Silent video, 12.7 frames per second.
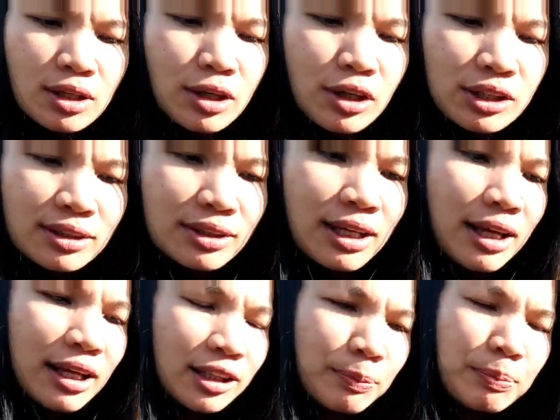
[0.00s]
on
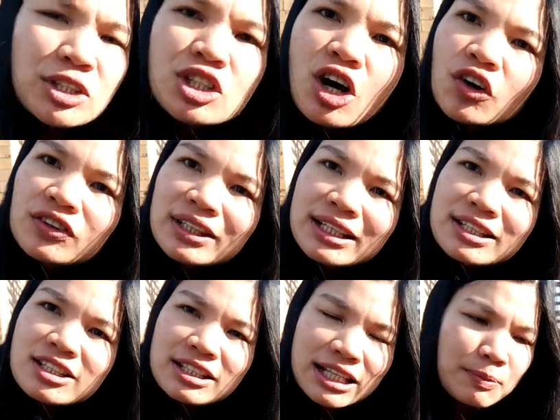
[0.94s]
the picture on the
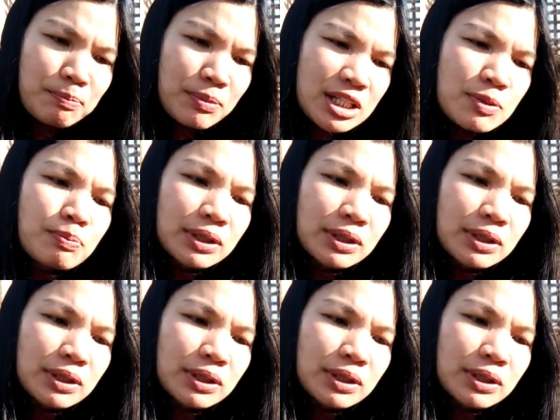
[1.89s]
internet much,